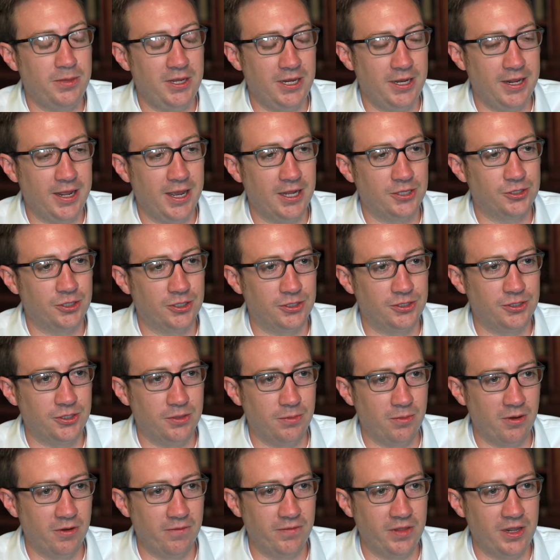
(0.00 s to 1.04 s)
pediatric
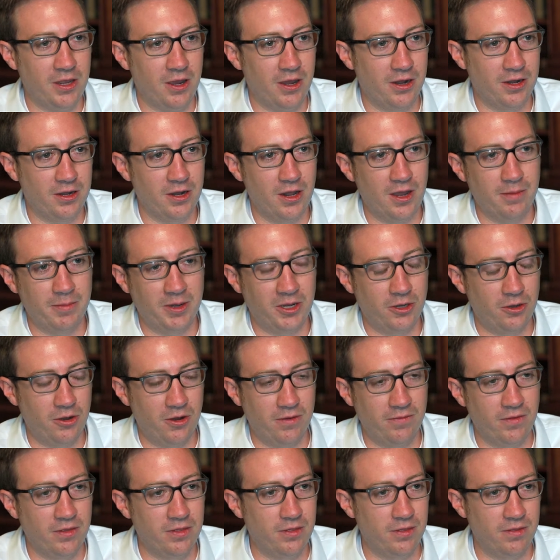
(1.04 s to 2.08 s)
tumor of the autonomic
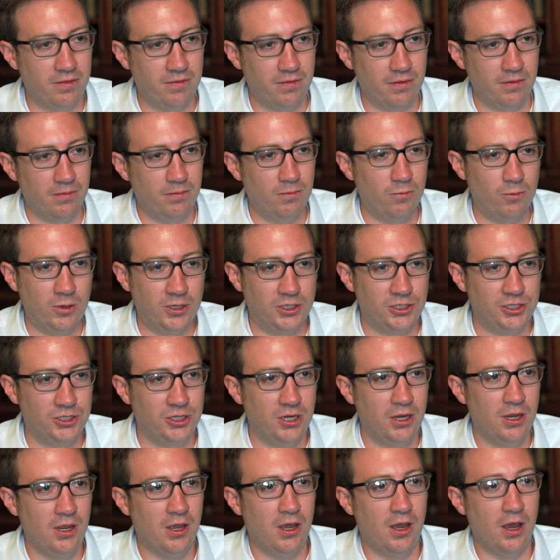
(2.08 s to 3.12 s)
nervous system,
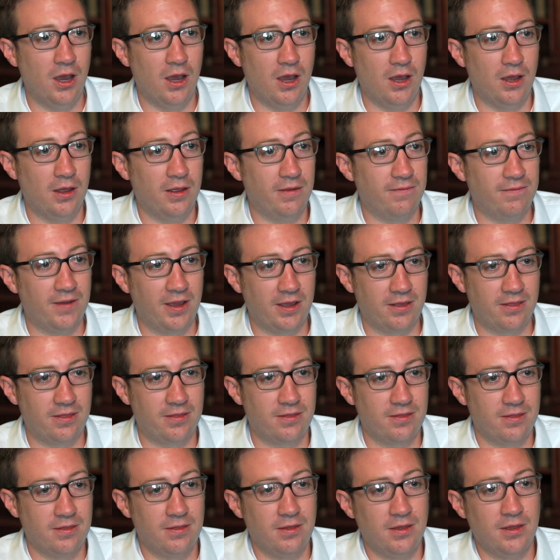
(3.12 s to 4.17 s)
which uh,
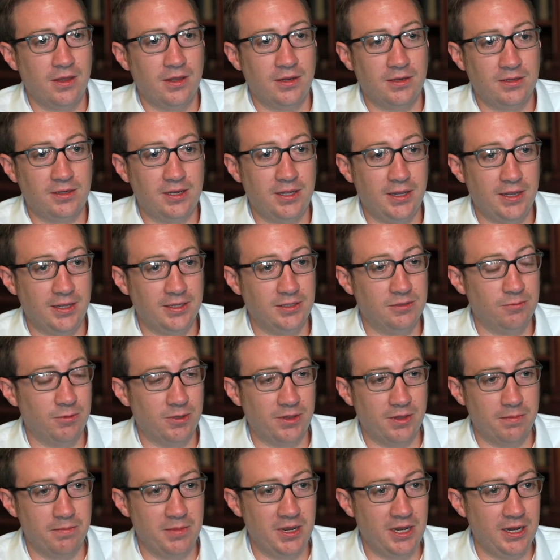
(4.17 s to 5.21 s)
affects kids
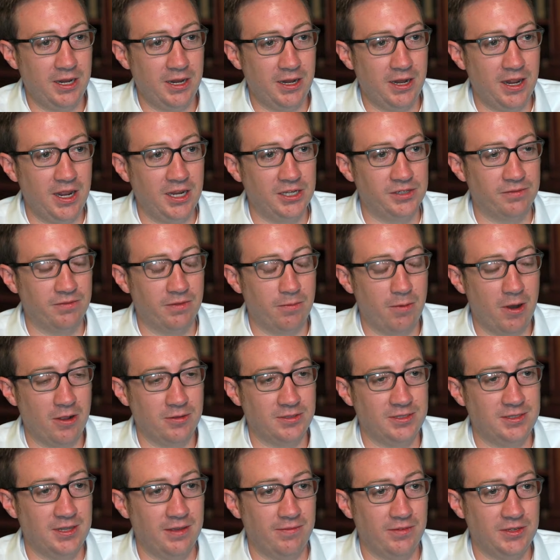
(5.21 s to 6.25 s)
with a median age of
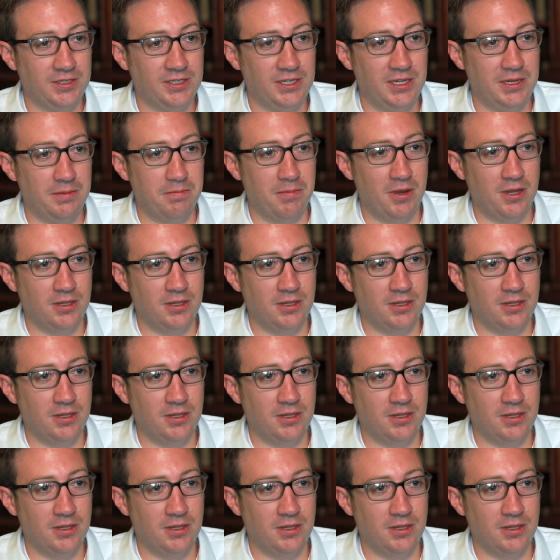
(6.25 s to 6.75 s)
around 17